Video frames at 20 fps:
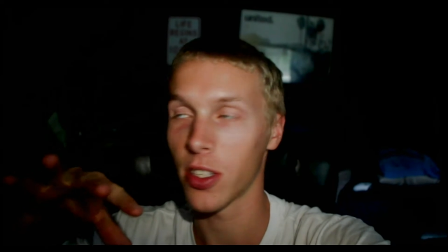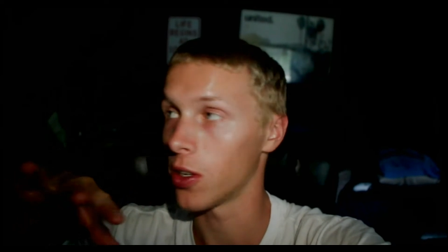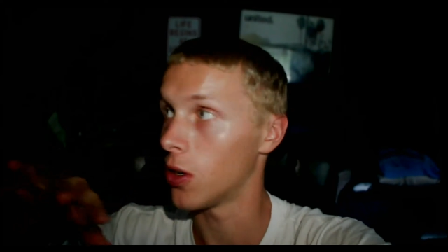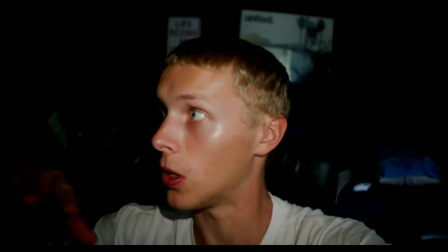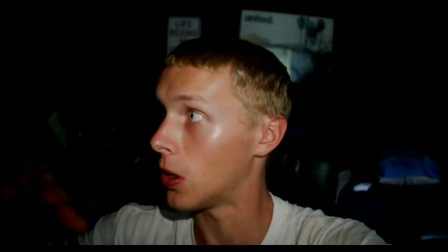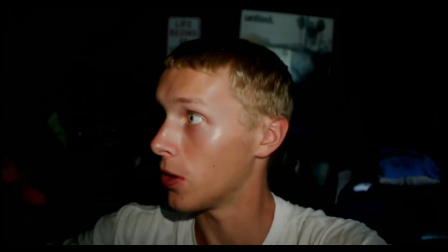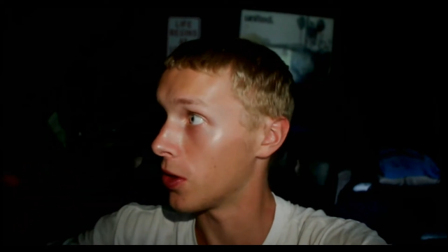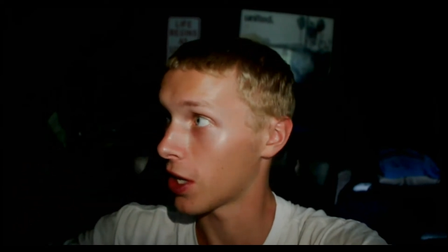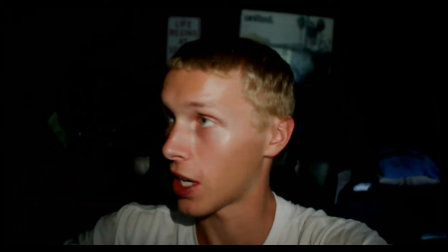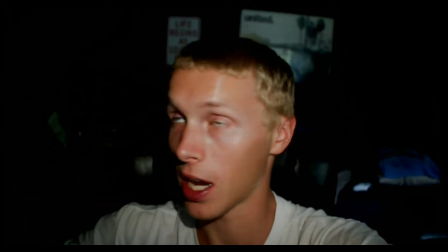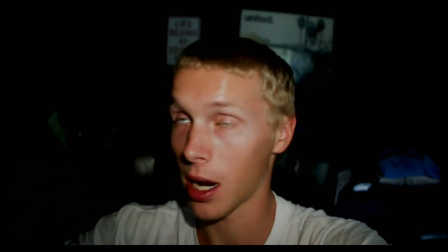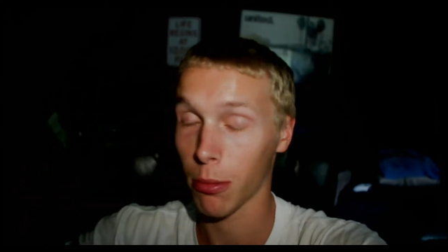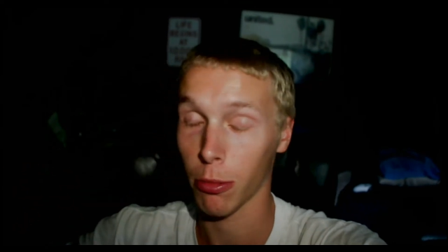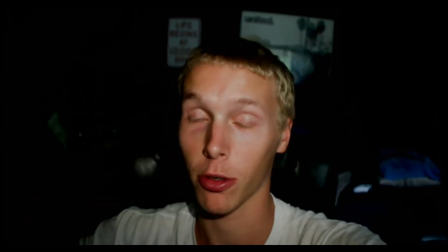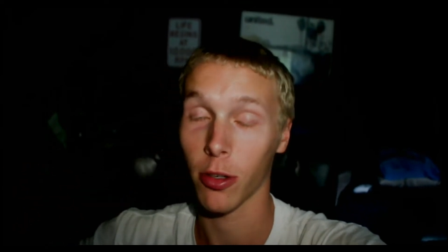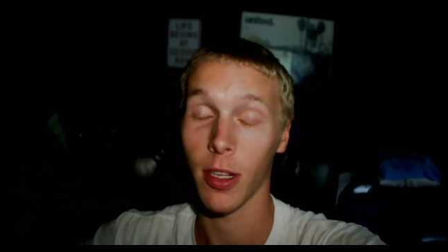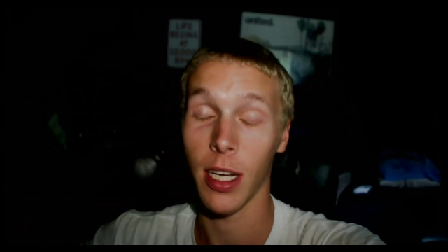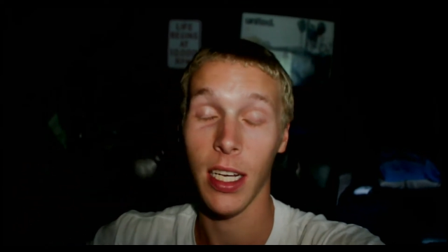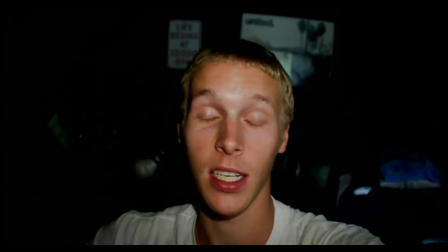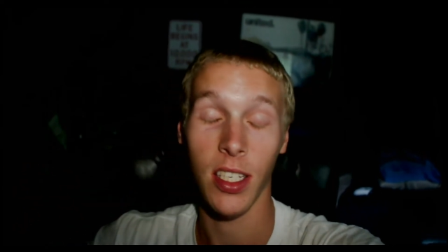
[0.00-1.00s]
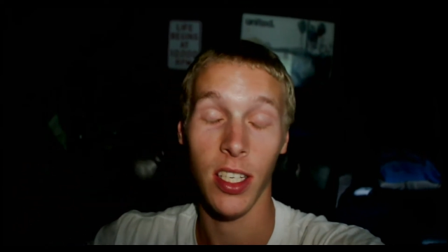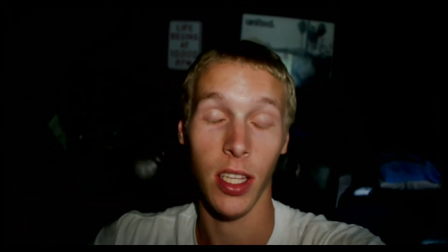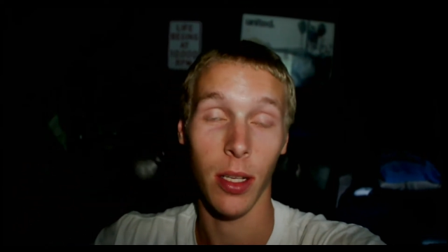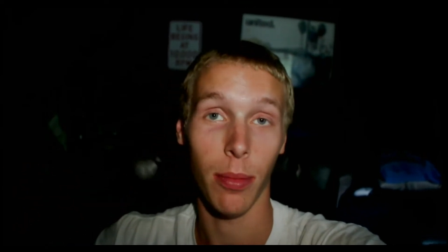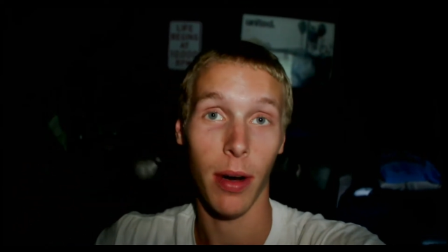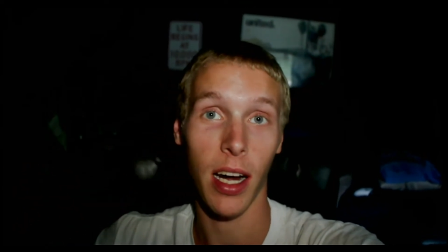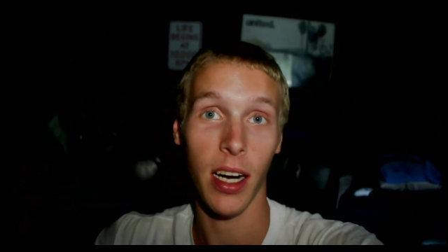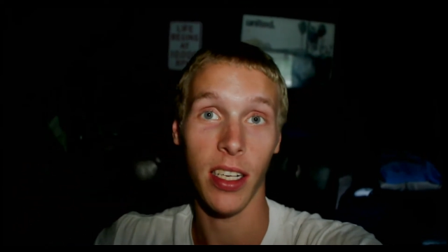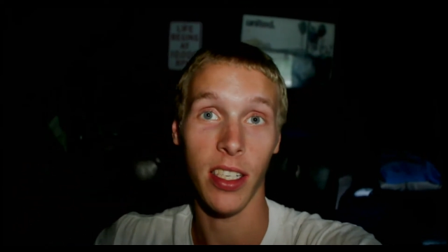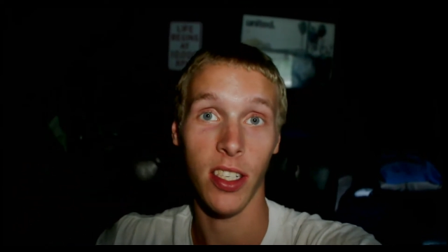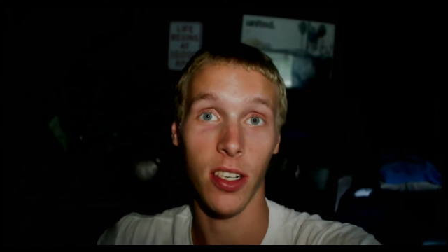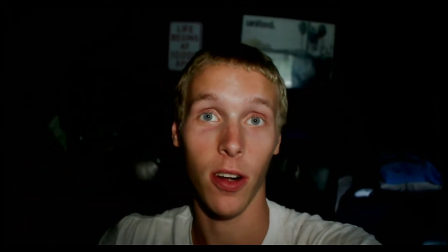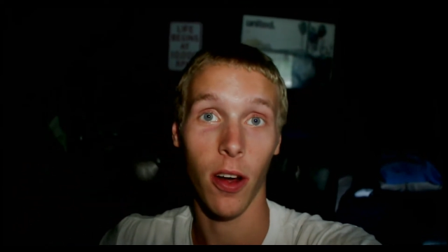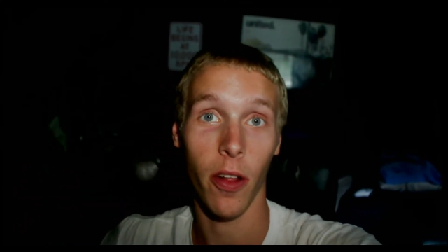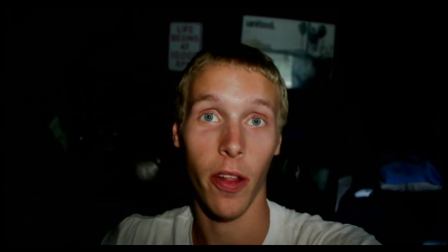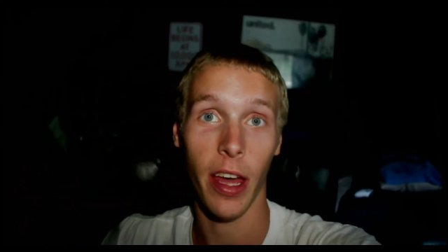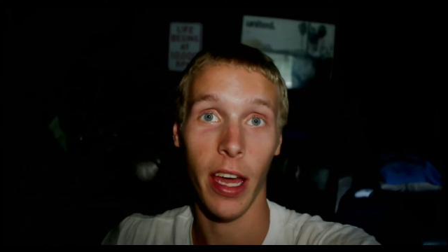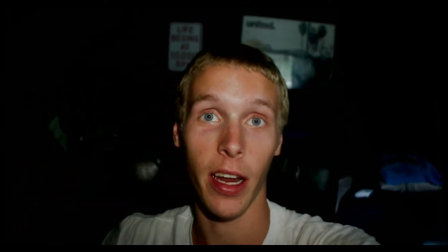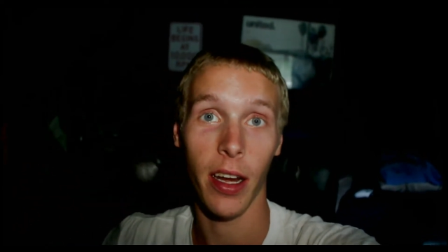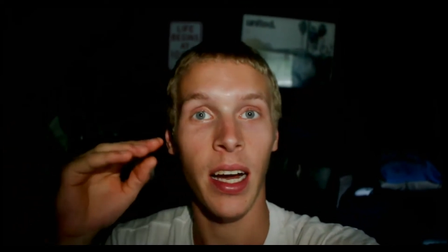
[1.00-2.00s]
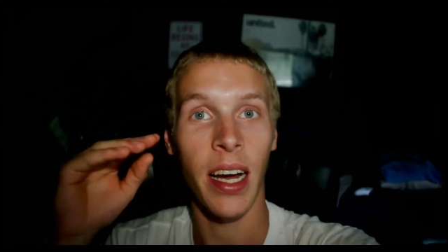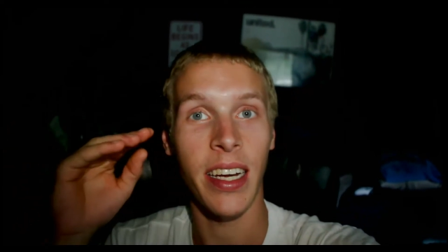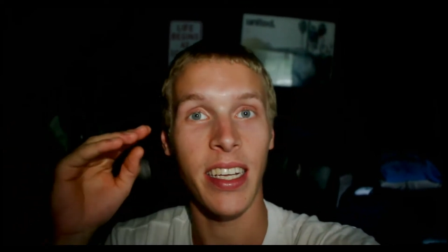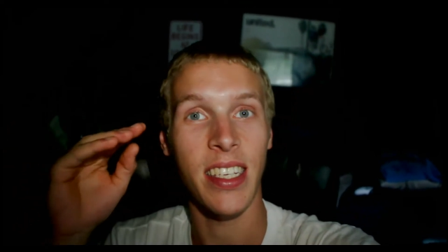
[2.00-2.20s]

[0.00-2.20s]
to hold the camera lens and the bodies and all that?